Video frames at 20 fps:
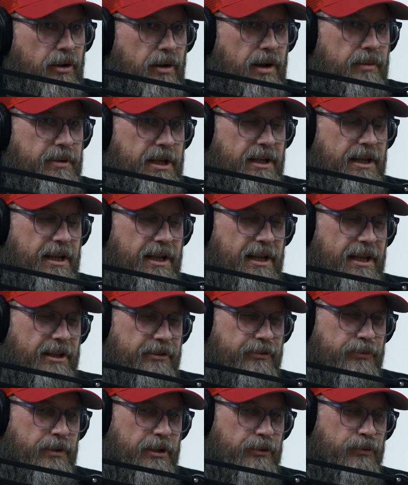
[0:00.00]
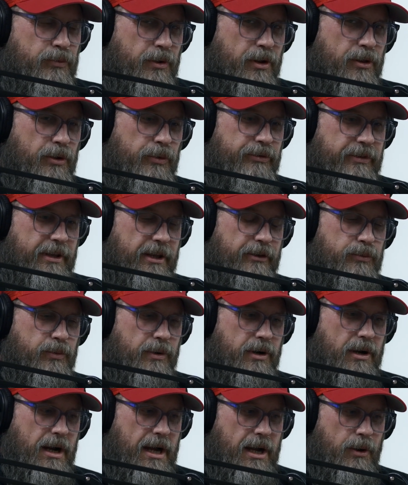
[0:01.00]
I mean, it's one of those things
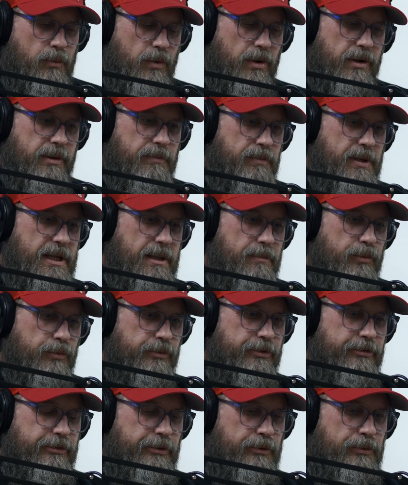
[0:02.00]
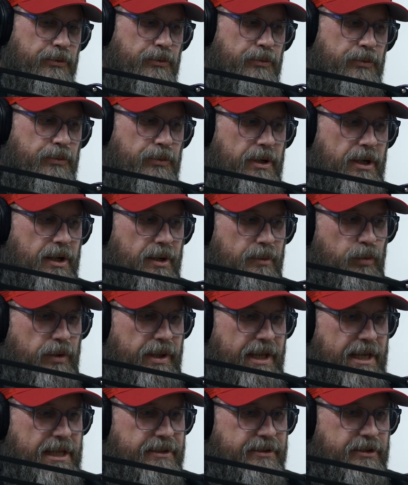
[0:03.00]
where I want people to, when
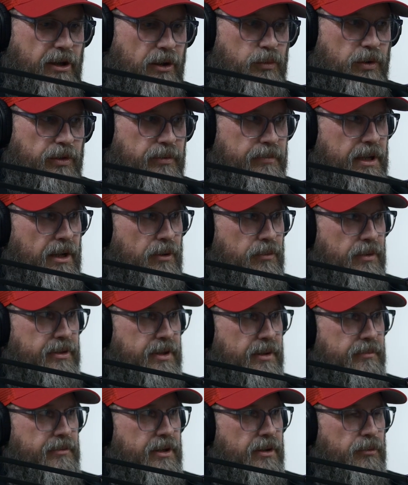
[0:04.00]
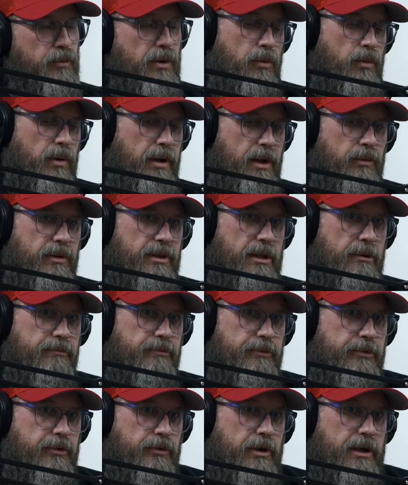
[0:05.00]
they get done with me, I want them to, well, one, I want them
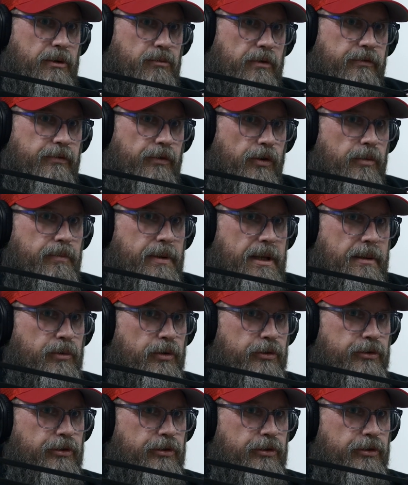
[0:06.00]
to like refer people to